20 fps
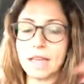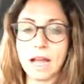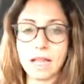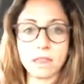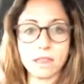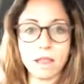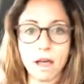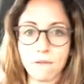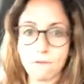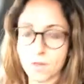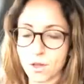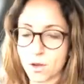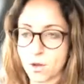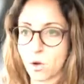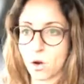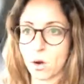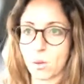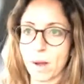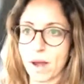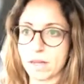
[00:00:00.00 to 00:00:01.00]
I love the
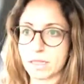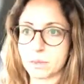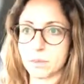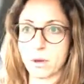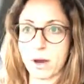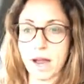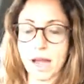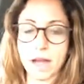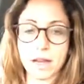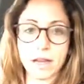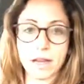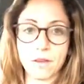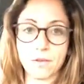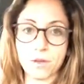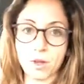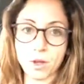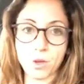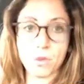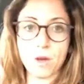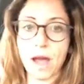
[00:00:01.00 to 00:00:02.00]
Norwex brand. If
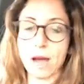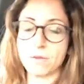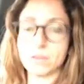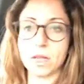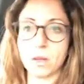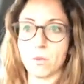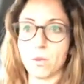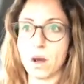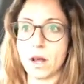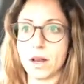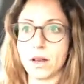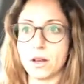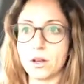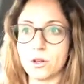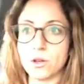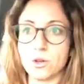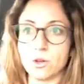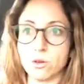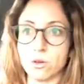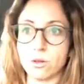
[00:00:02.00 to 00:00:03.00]
you have someone
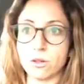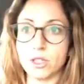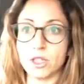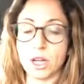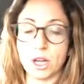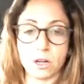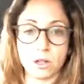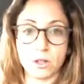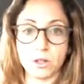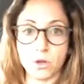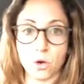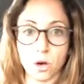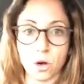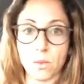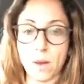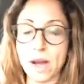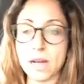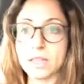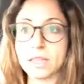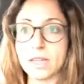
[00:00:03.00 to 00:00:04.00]
who shares
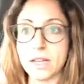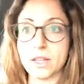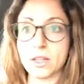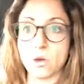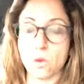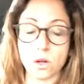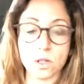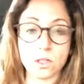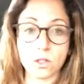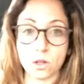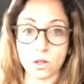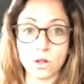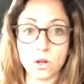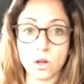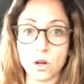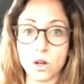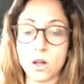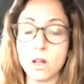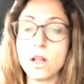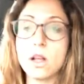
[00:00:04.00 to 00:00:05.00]
Norwex in your
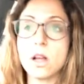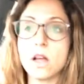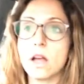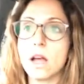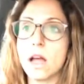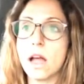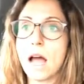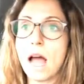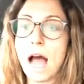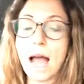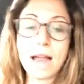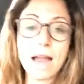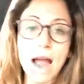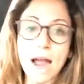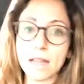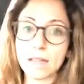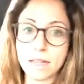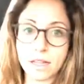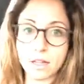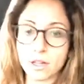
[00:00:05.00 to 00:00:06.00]
circle, I
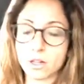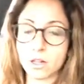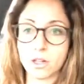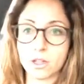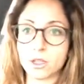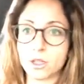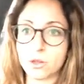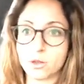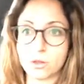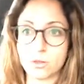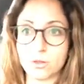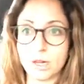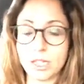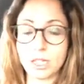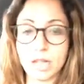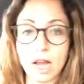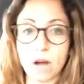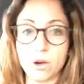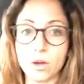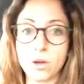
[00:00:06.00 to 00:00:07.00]
highly encourage you to reach
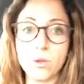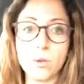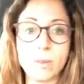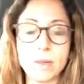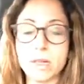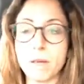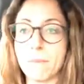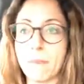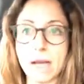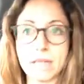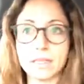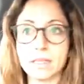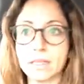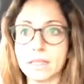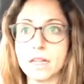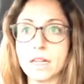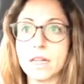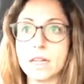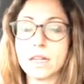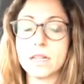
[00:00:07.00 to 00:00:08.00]
out. It will be the best
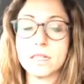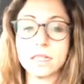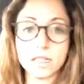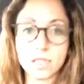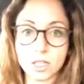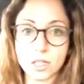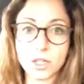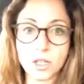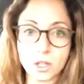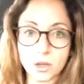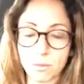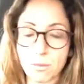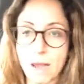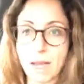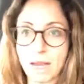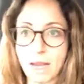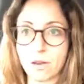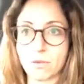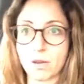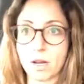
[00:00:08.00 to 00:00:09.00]
decision you
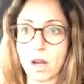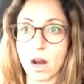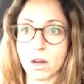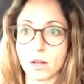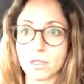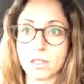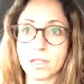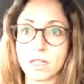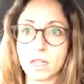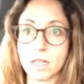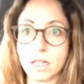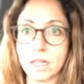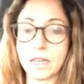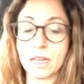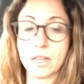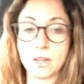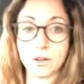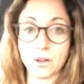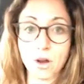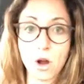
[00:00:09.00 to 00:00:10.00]
make in regards to
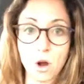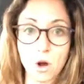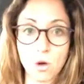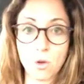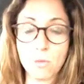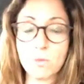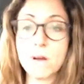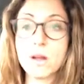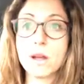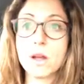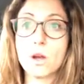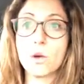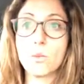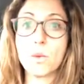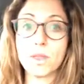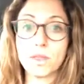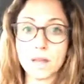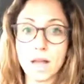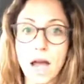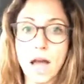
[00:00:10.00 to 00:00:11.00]
cleaning your home
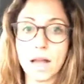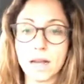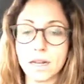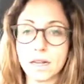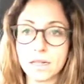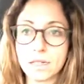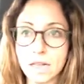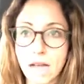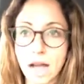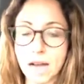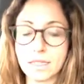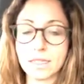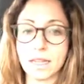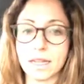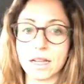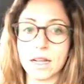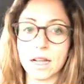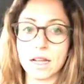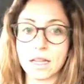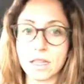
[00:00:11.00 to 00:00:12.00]
with non-toxic
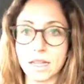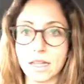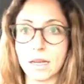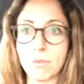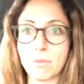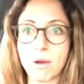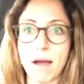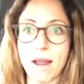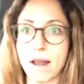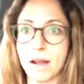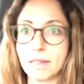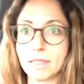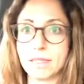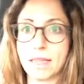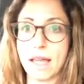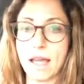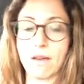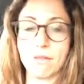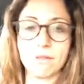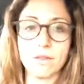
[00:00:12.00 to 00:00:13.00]
cleaning products.
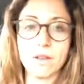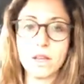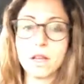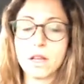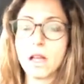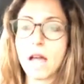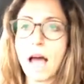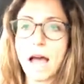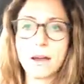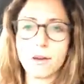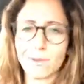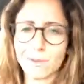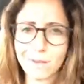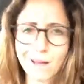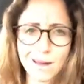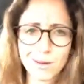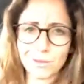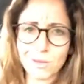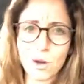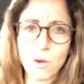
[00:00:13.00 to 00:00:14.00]
They have, I
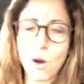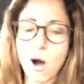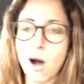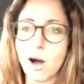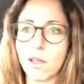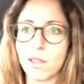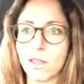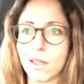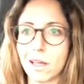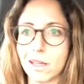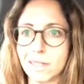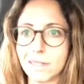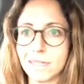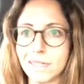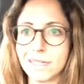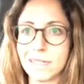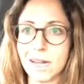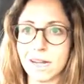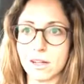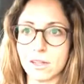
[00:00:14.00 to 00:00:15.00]
don't know all the
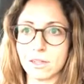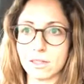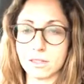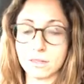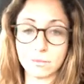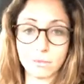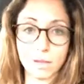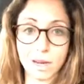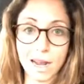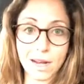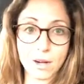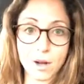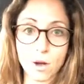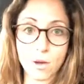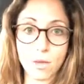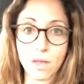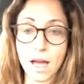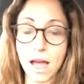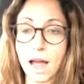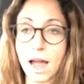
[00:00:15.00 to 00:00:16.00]
details, but I
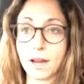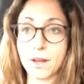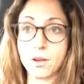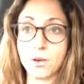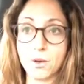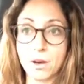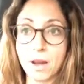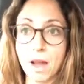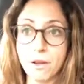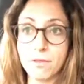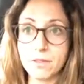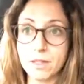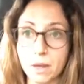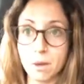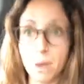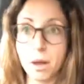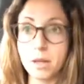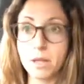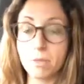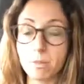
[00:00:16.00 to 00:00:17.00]
know that I knew enough
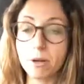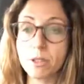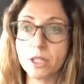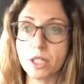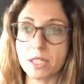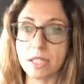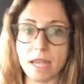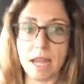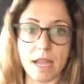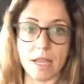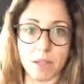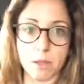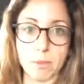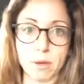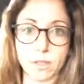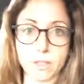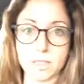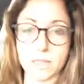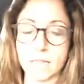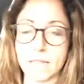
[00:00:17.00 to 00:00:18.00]
to purchase it, and the
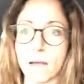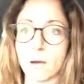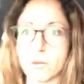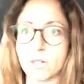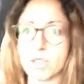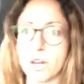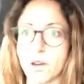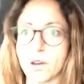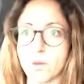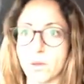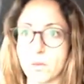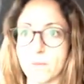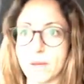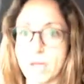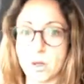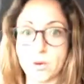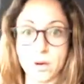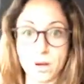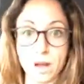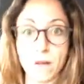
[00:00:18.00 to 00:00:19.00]
person that was sharing with me
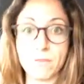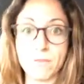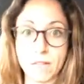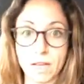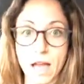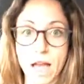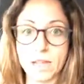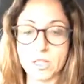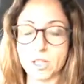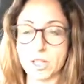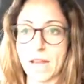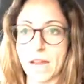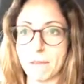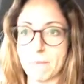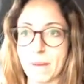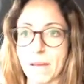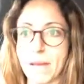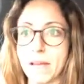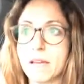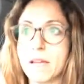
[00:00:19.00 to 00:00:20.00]
knew enough to educate
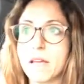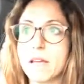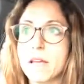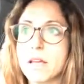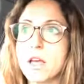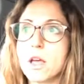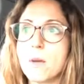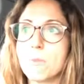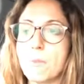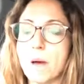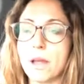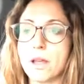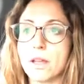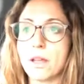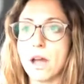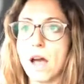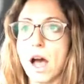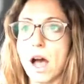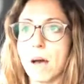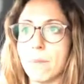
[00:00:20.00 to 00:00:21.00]
me. But
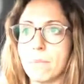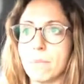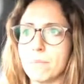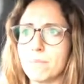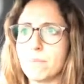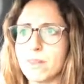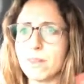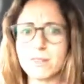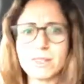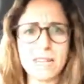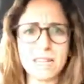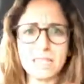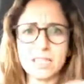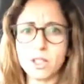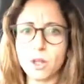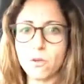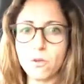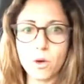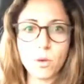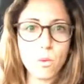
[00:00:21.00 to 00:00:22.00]
there's like
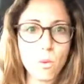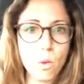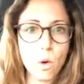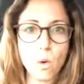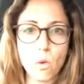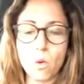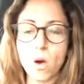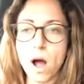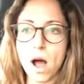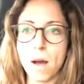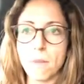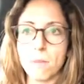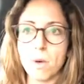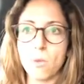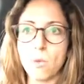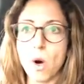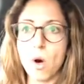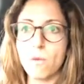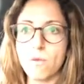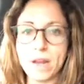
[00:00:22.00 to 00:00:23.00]
silver
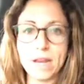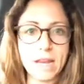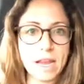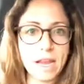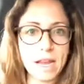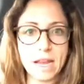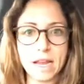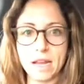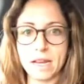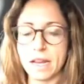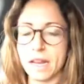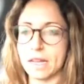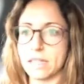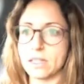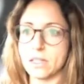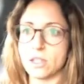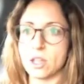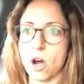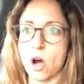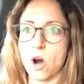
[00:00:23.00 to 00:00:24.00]
woven in,
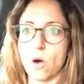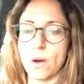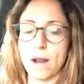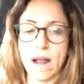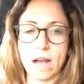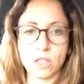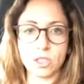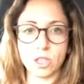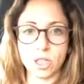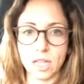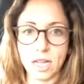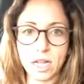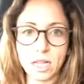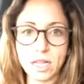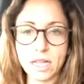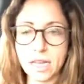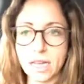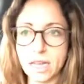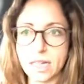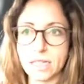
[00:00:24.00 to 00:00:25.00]
and so it actually
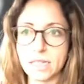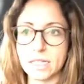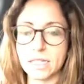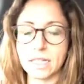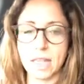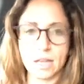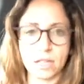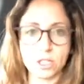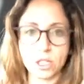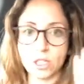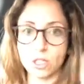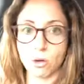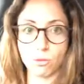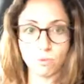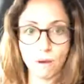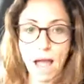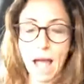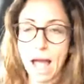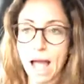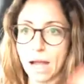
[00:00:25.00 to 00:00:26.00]
cleans, like just a
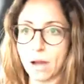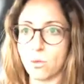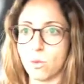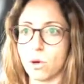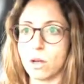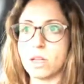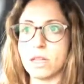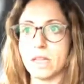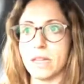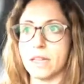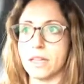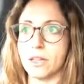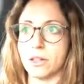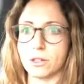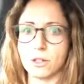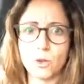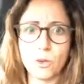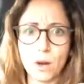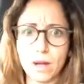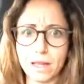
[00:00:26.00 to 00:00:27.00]
rag will clean
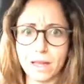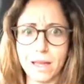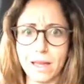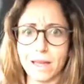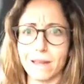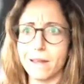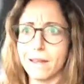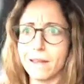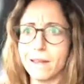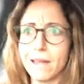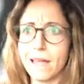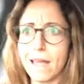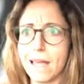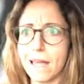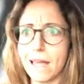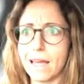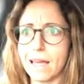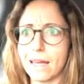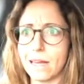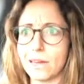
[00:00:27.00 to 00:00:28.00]
your toilet
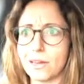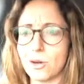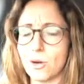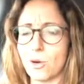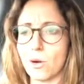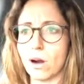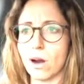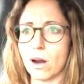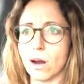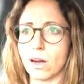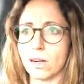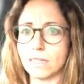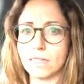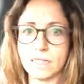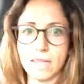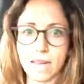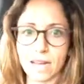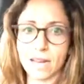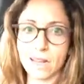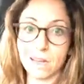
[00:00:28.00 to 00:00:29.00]
and your
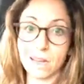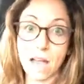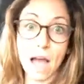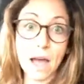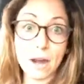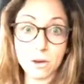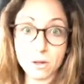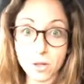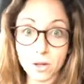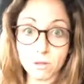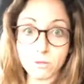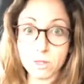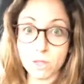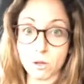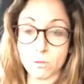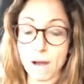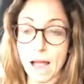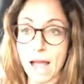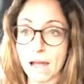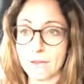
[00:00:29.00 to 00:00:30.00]
sink. I don't use
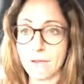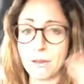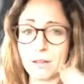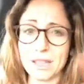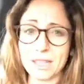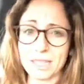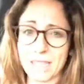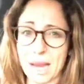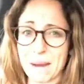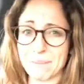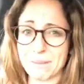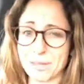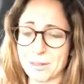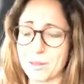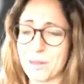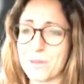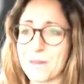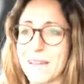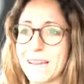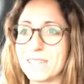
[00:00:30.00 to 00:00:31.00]
a rag for the same two
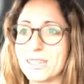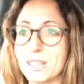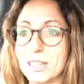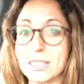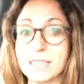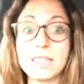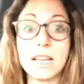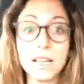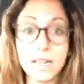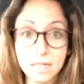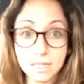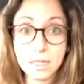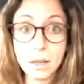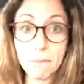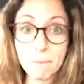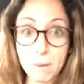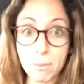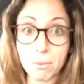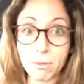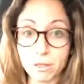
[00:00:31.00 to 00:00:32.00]
locations.
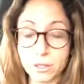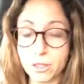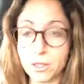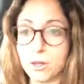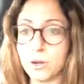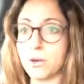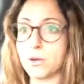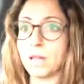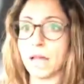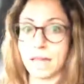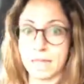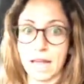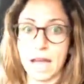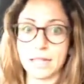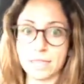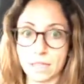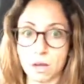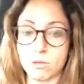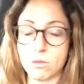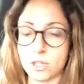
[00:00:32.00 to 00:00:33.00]
Some people do, like
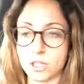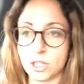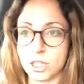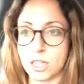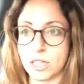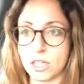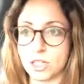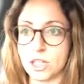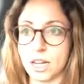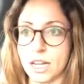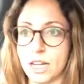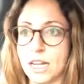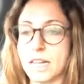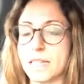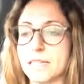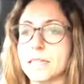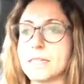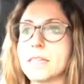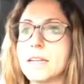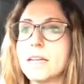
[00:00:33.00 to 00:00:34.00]
that's how legit the shit
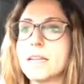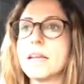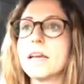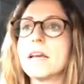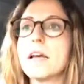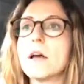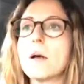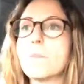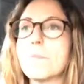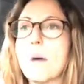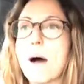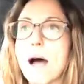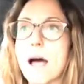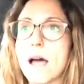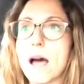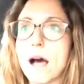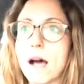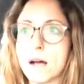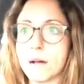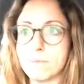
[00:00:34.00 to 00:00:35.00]
is. But
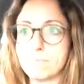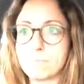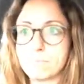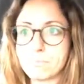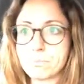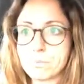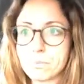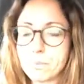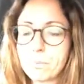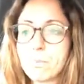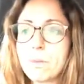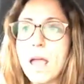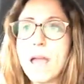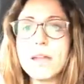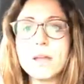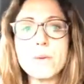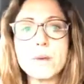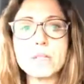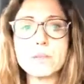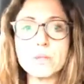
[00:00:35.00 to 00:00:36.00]

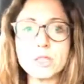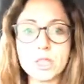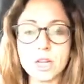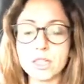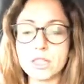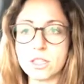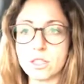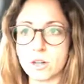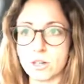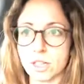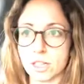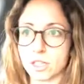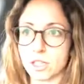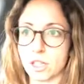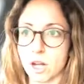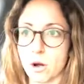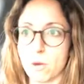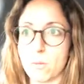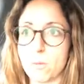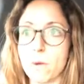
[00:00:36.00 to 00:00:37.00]
anyways, we changed our dish
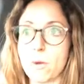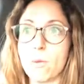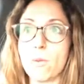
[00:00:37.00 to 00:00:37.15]
soap.